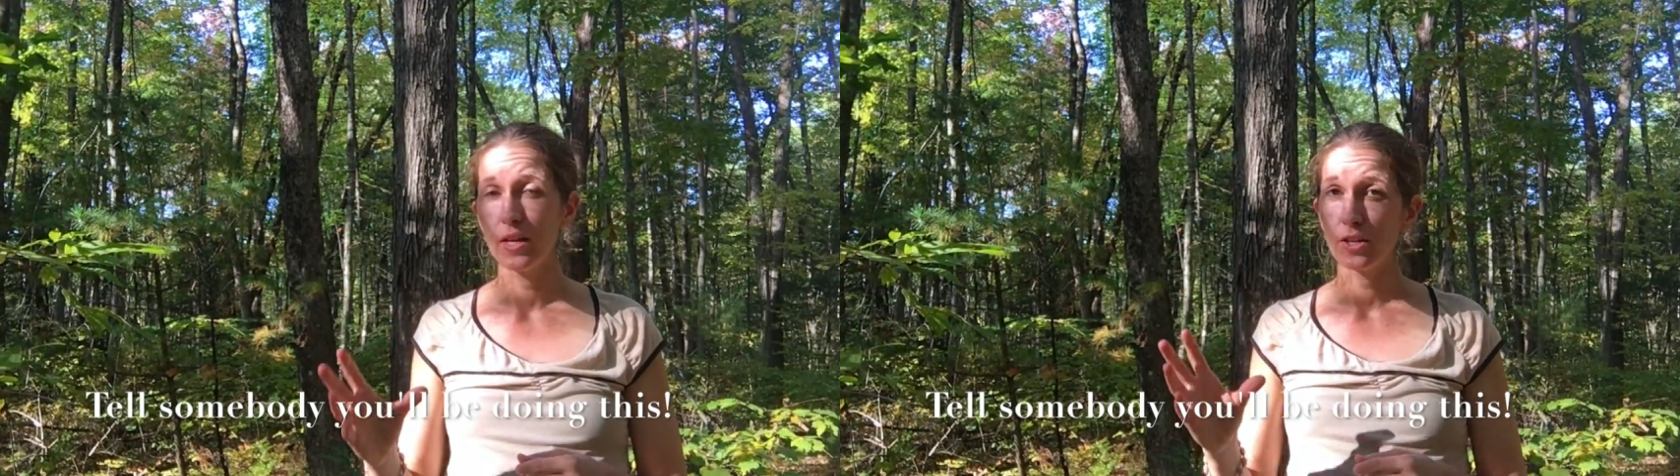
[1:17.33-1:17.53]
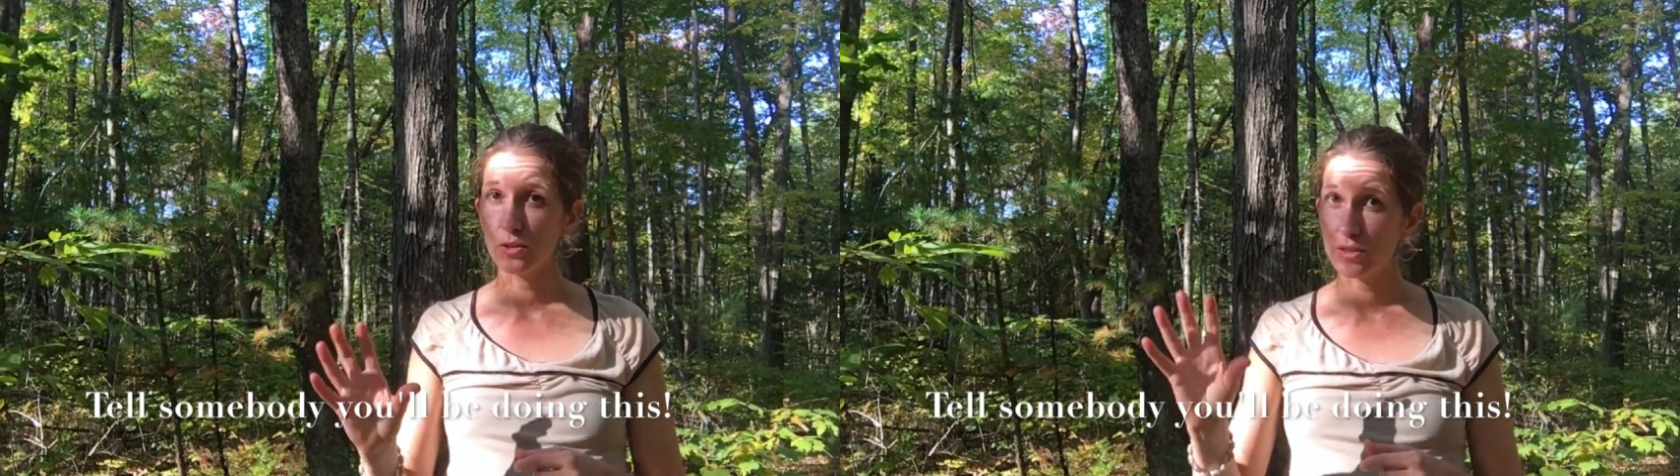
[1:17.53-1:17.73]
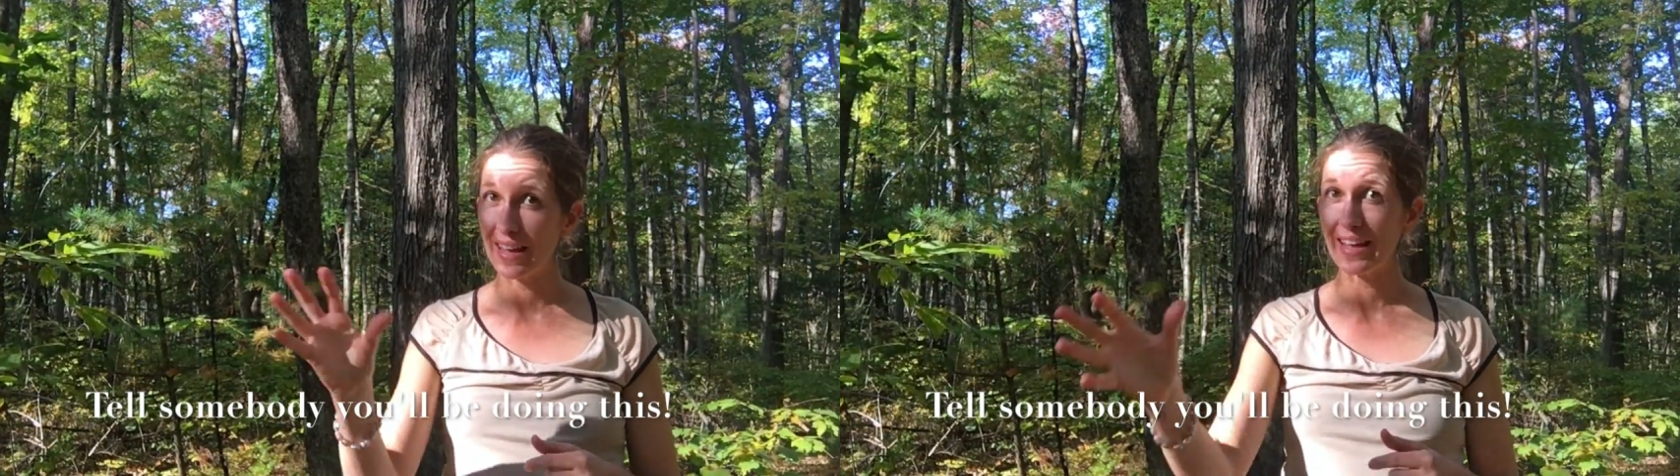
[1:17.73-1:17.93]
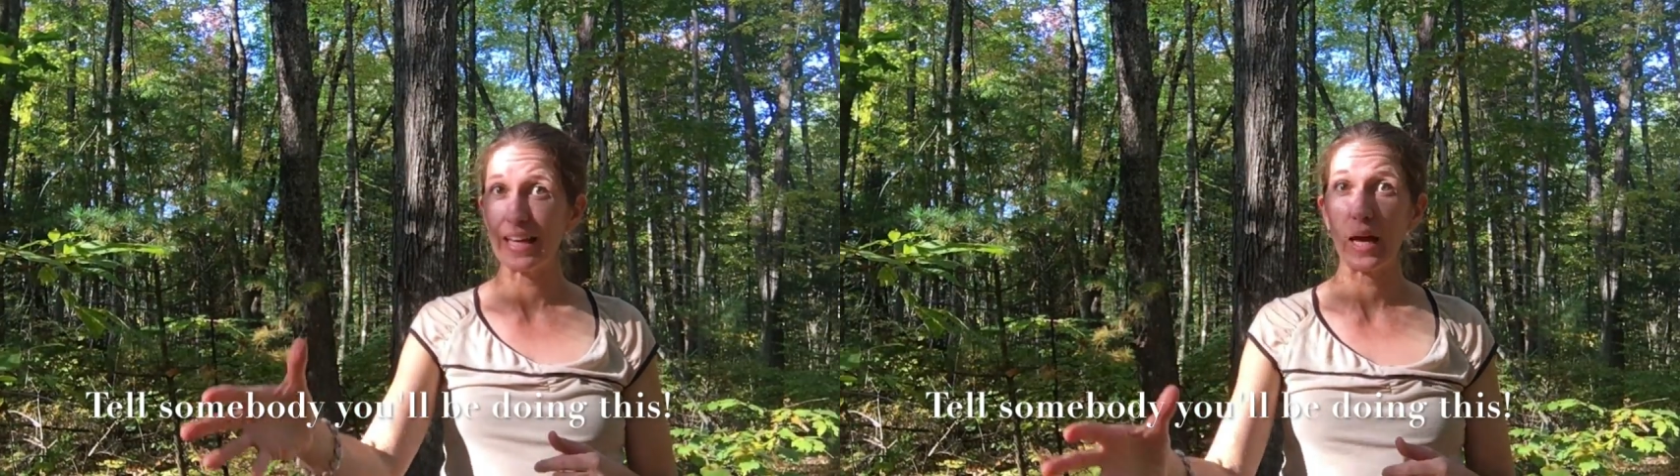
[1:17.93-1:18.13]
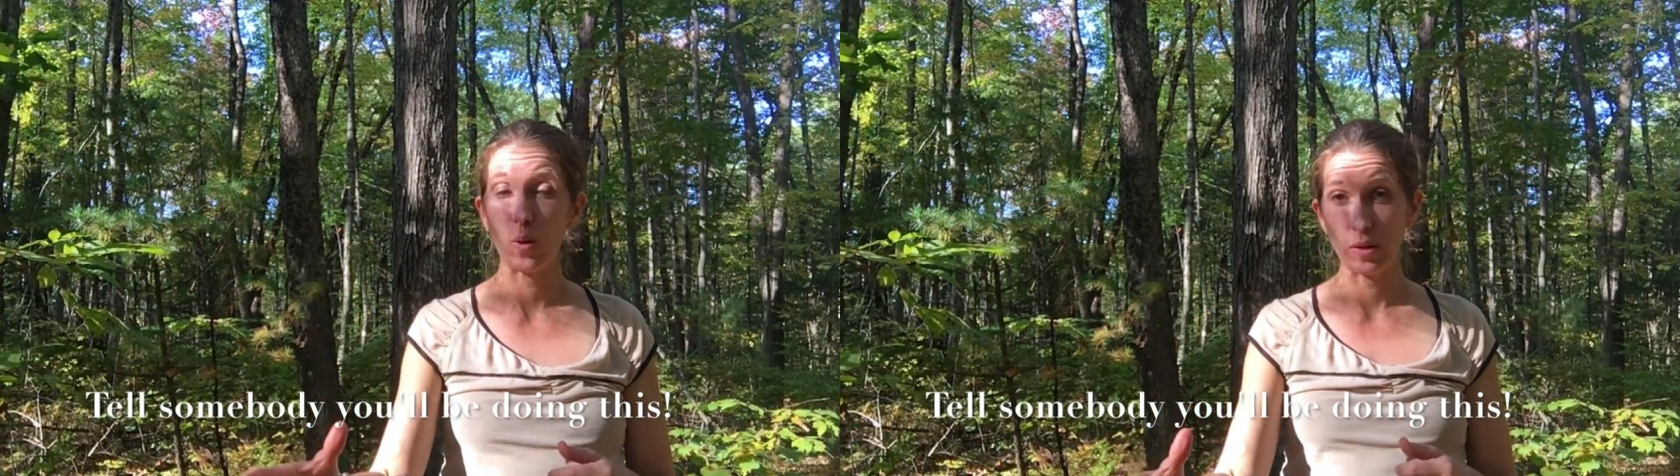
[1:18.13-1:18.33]
You're saying
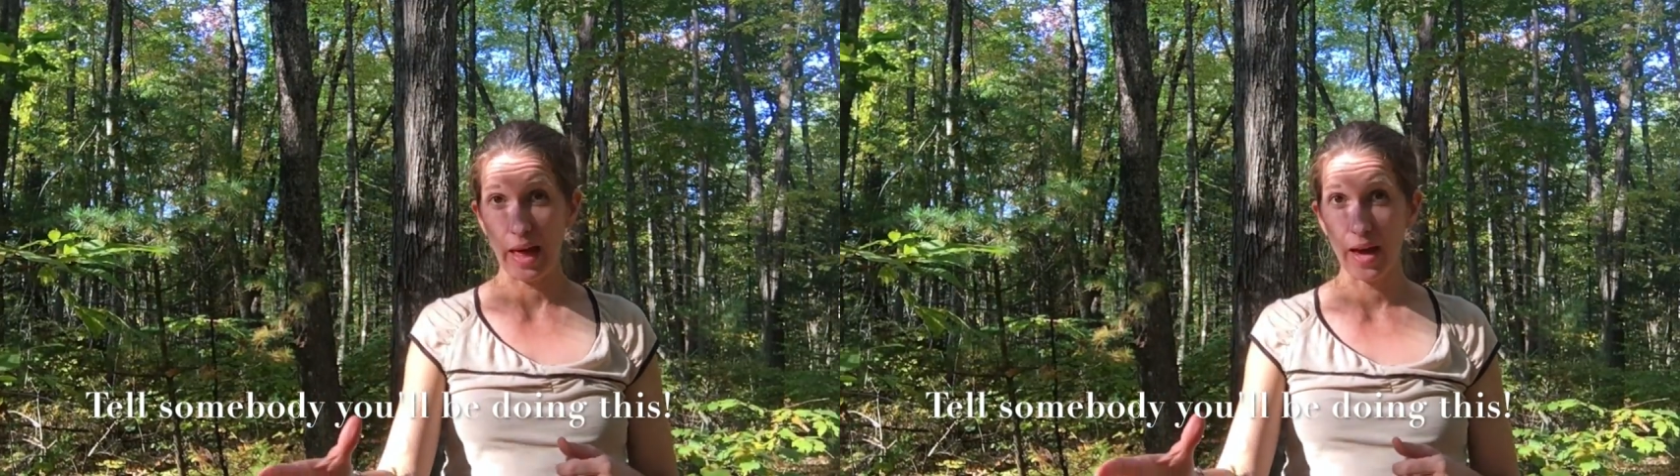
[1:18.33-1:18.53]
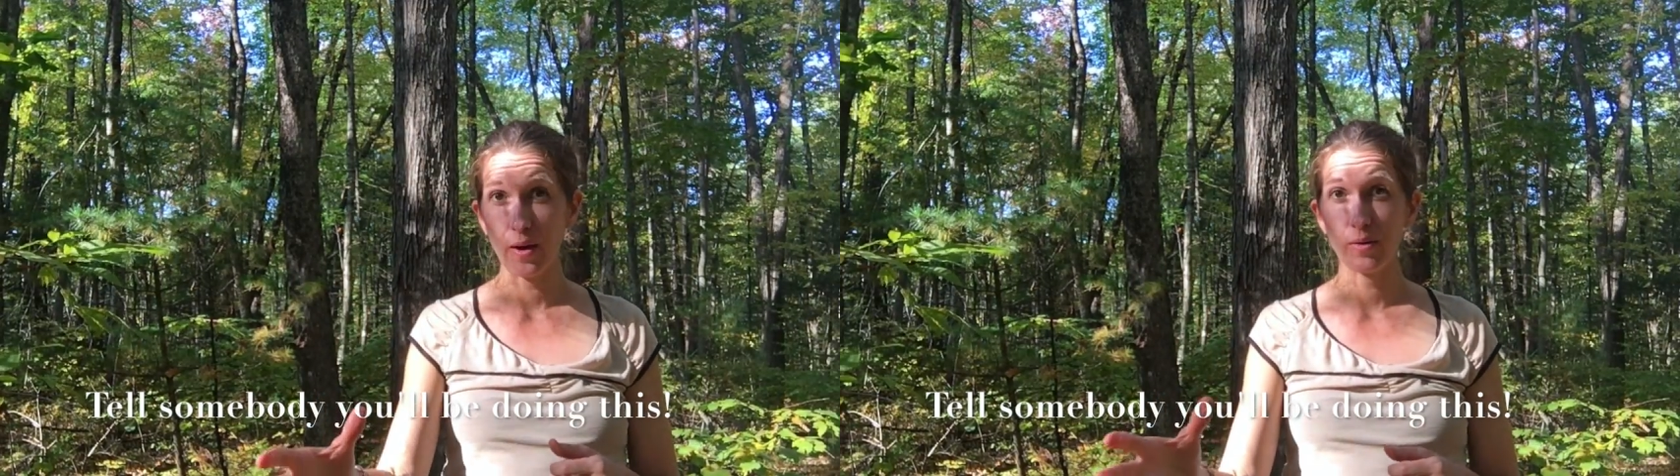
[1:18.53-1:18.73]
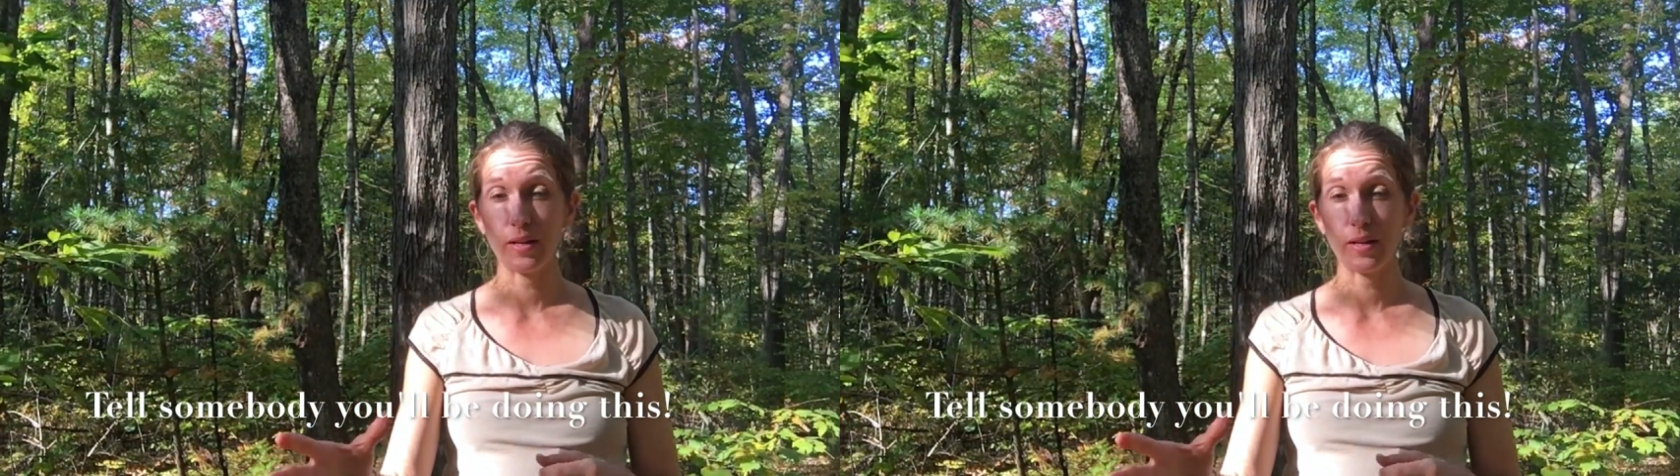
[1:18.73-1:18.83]
it out loud,